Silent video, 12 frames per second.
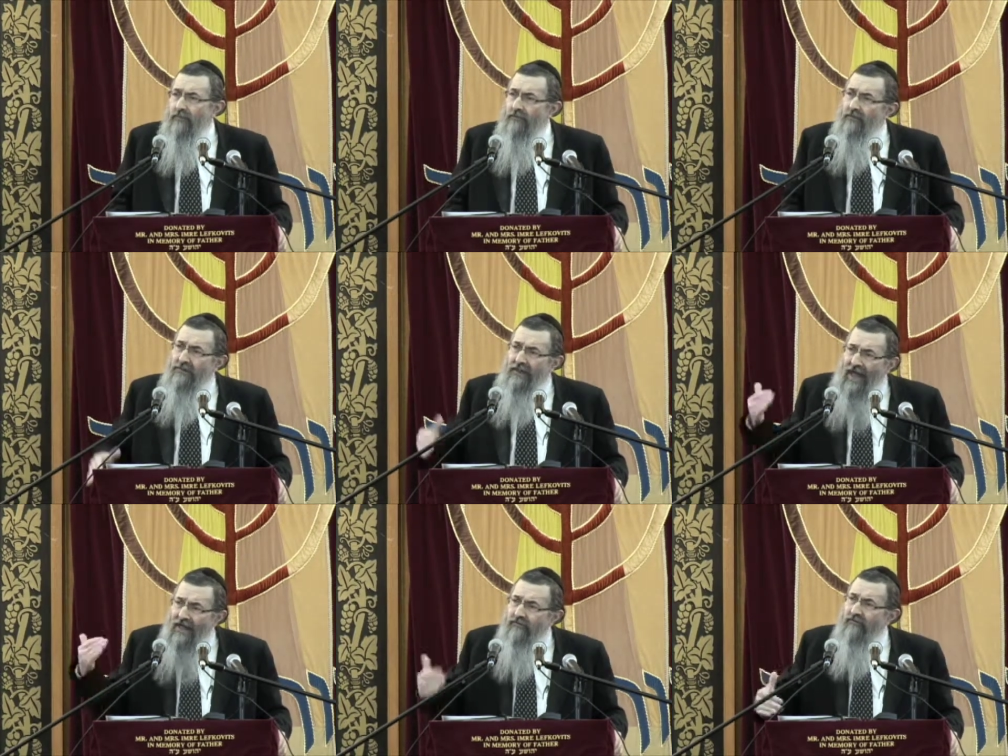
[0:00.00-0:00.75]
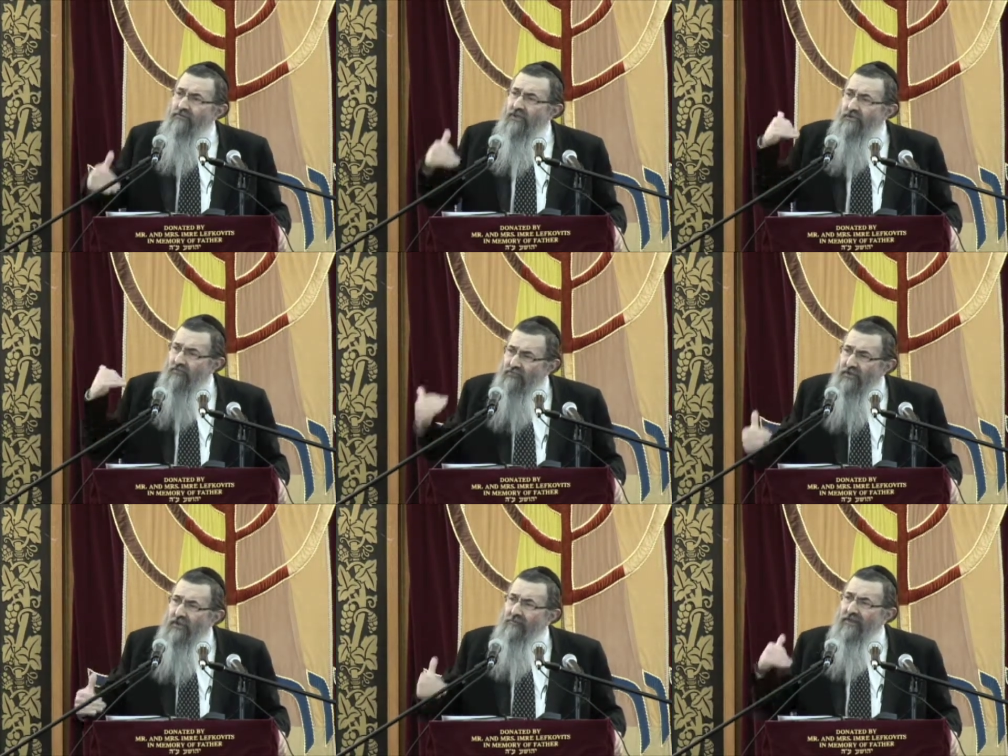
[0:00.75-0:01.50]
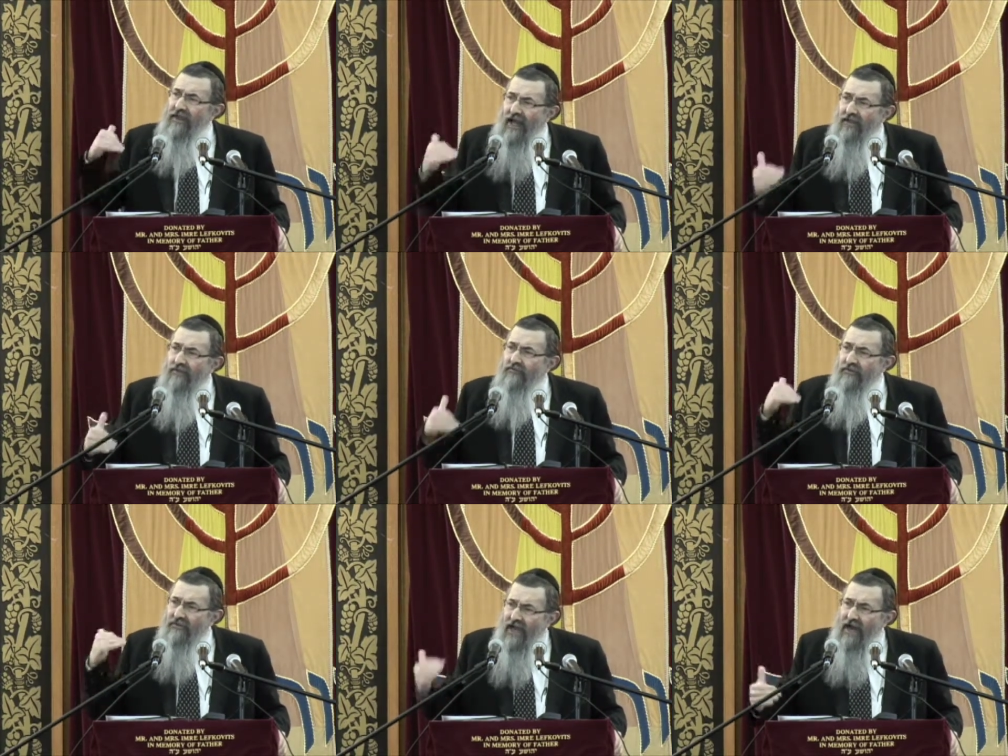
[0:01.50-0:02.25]
The last of the Nevi'im, Chagei,
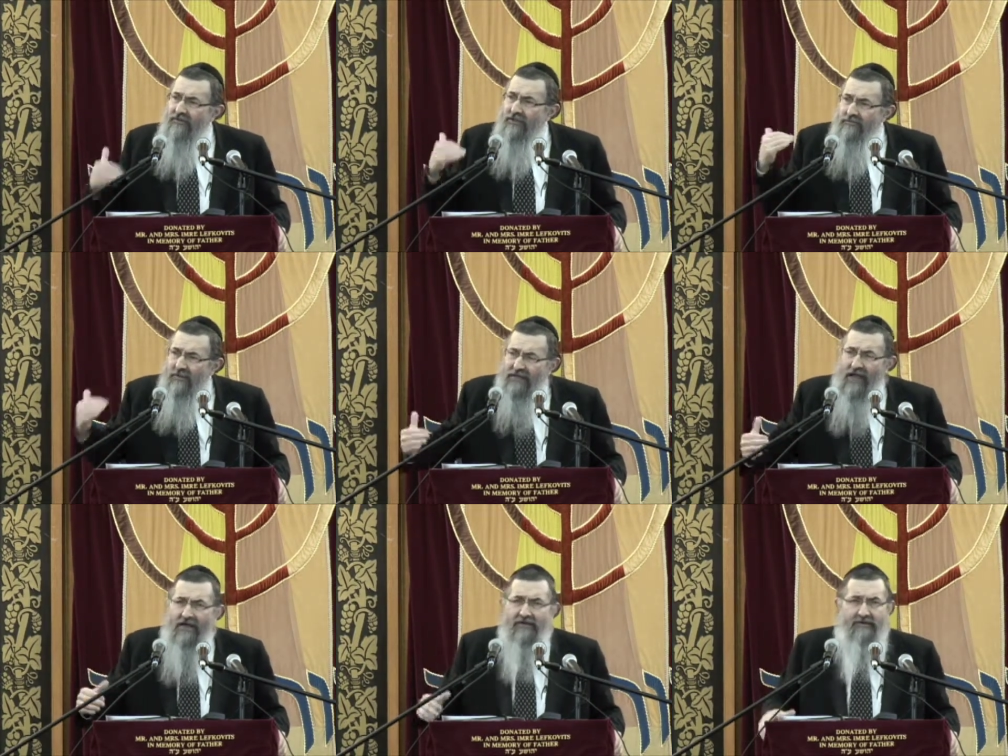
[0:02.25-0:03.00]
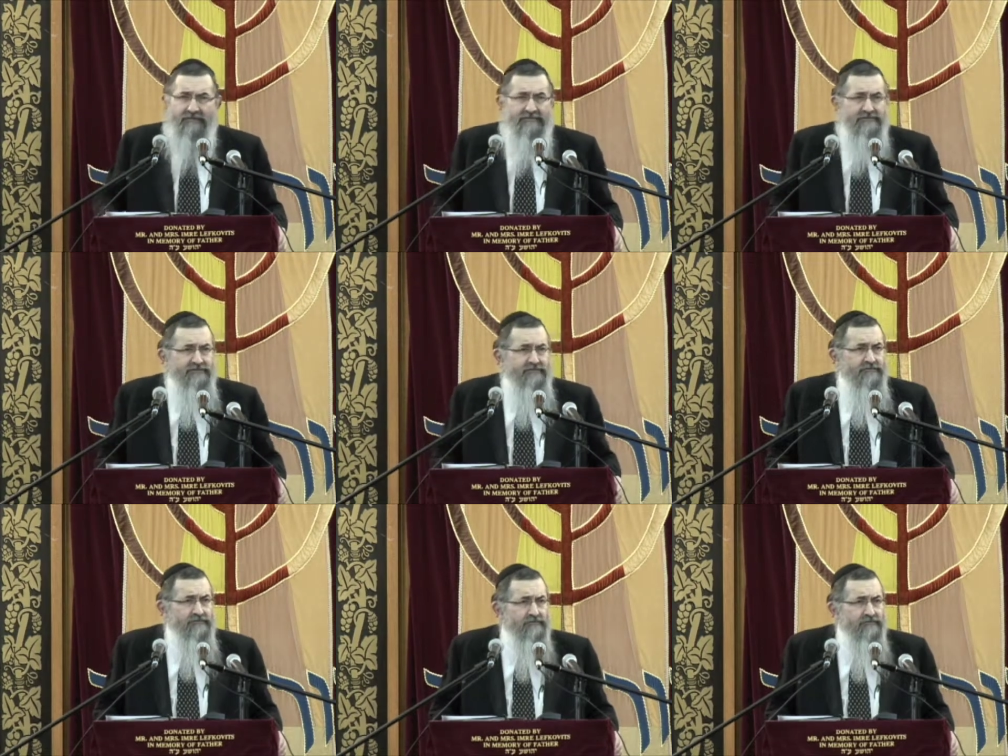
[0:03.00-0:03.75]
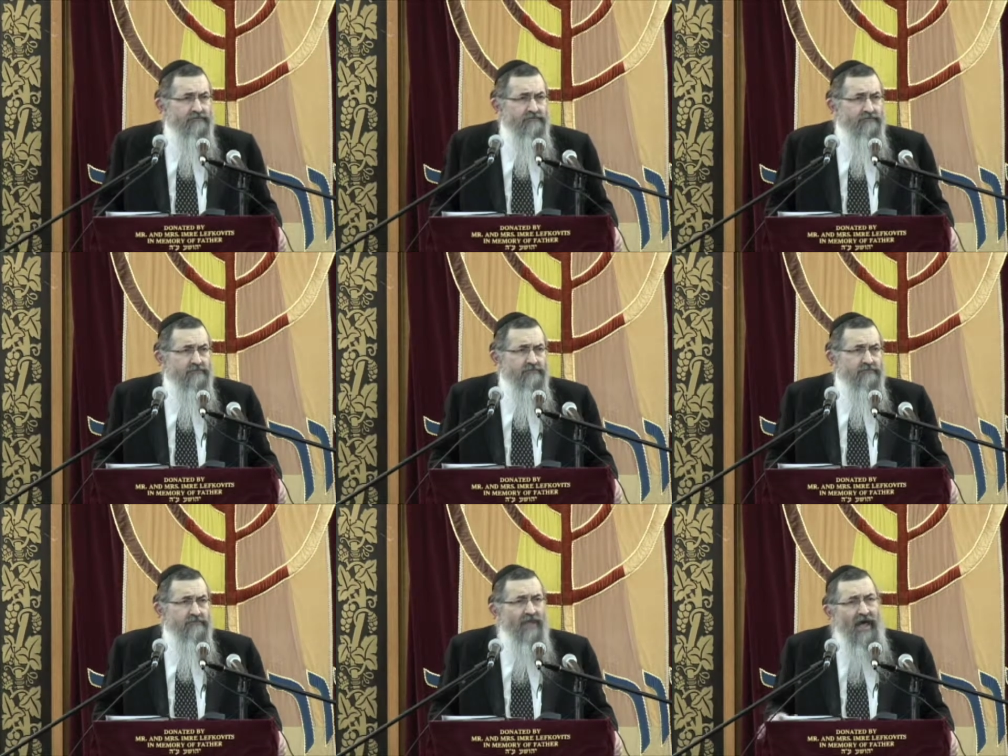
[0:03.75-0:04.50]
Zechariah, and Malachi.
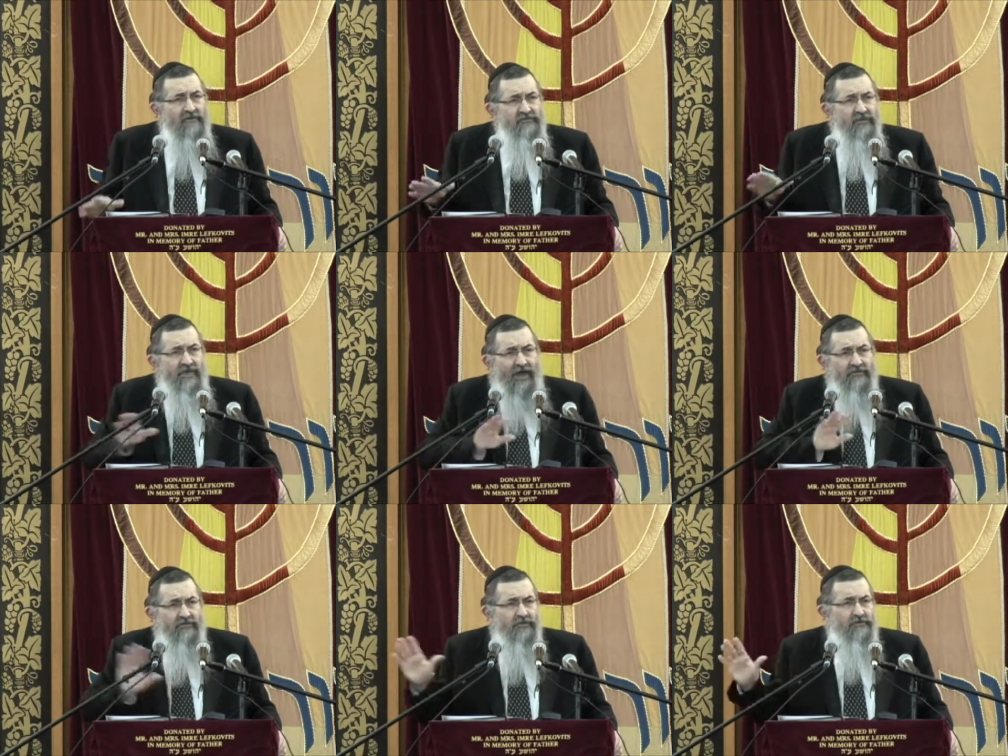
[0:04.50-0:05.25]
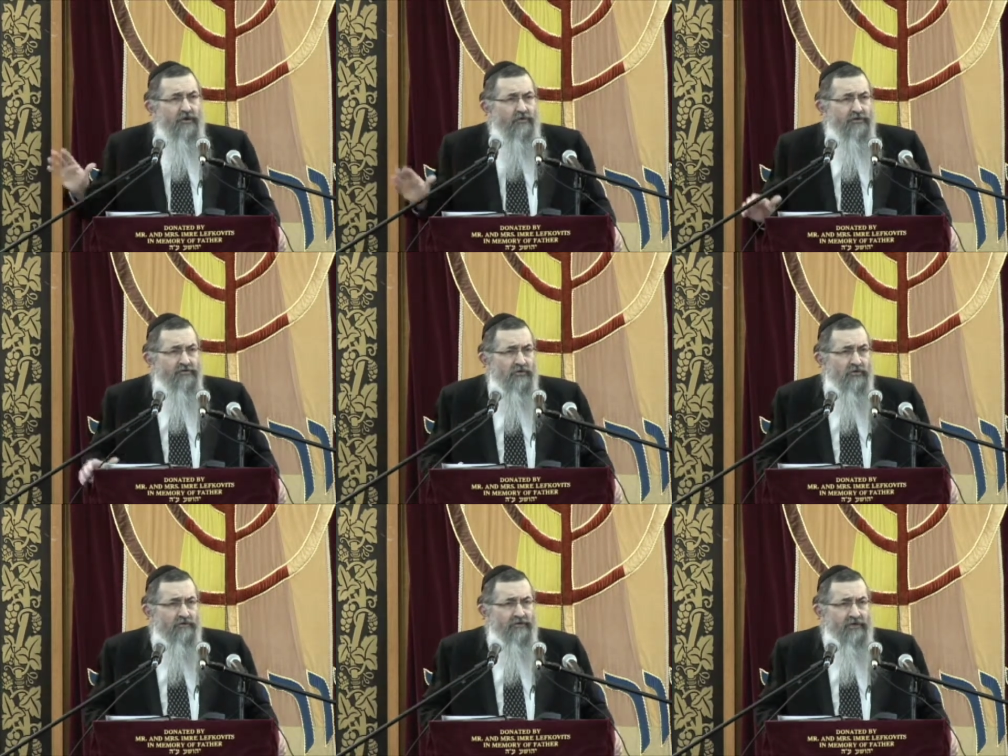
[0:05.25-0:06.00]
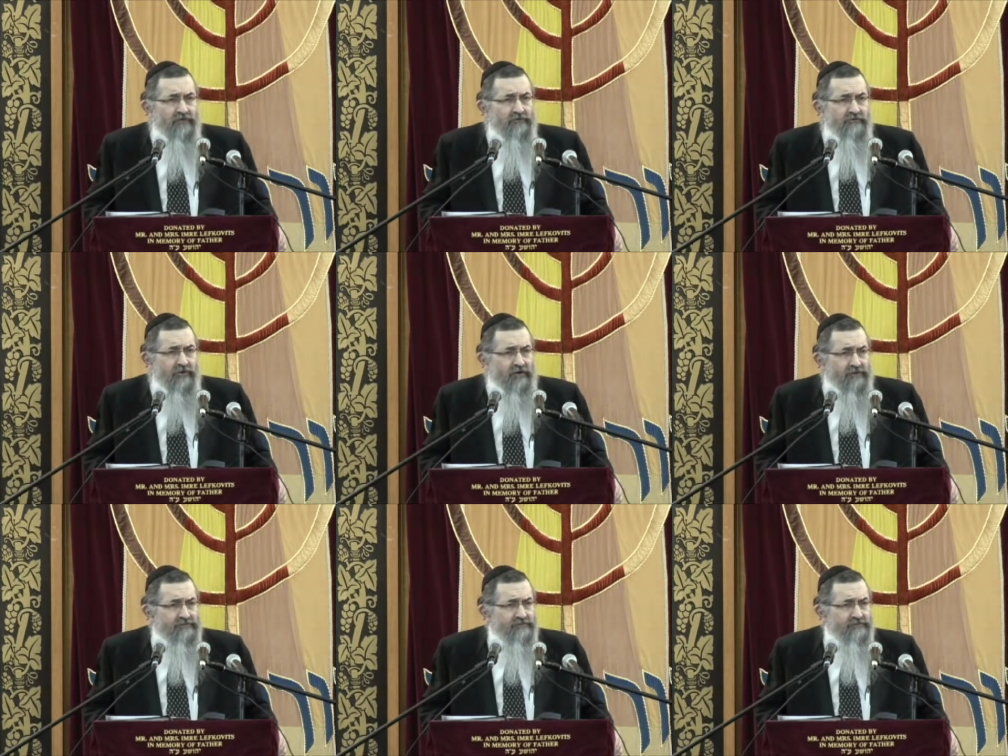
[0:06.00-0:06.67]
After that, there is no nevuah by Yisrael.